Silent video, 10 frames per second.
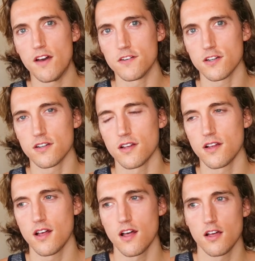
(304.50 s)
ever
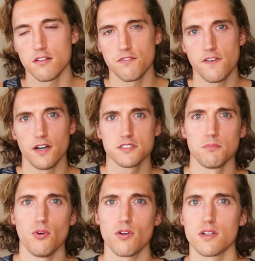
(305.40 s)
felt
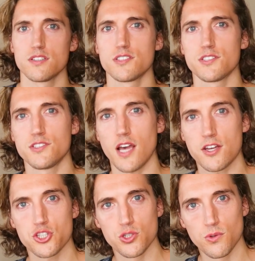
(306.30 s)
more
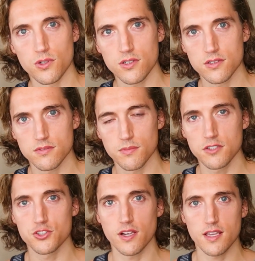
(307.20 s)
sexual
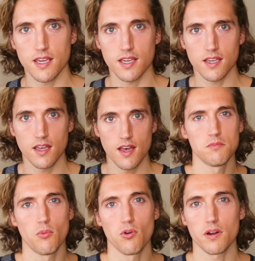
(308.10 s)
while drinking?
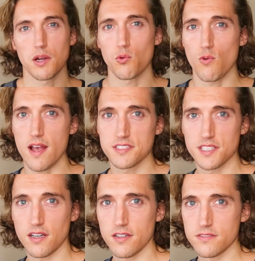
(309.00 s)
Felt more
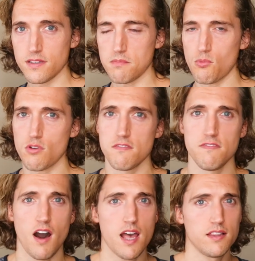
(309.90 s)
aggressive, more
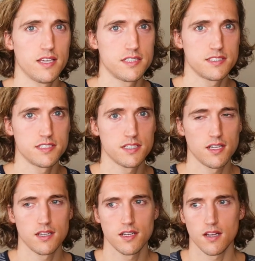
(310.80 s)
violent,
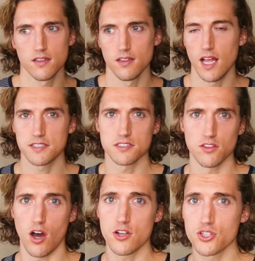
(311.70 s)
less
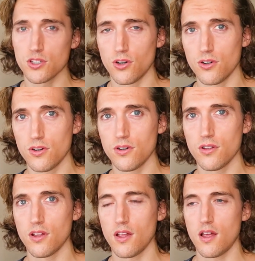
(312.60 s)

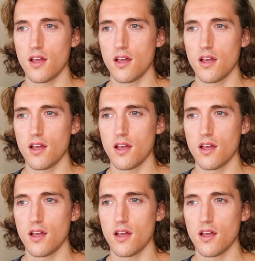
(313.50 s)
logical,